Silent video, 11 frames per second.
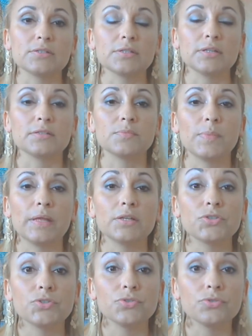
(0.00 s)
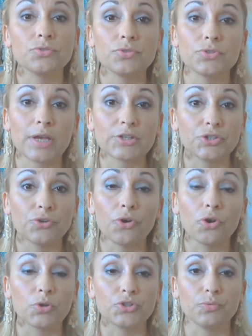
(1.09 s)
it's better to actually know
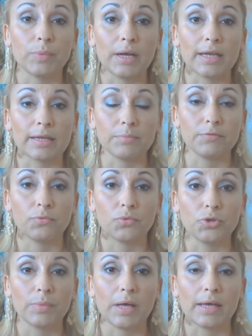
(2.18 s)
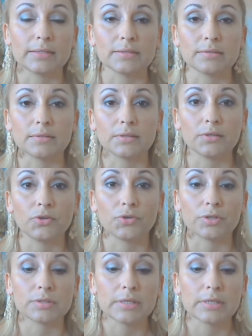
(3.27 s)
what you're buying before you buy it. And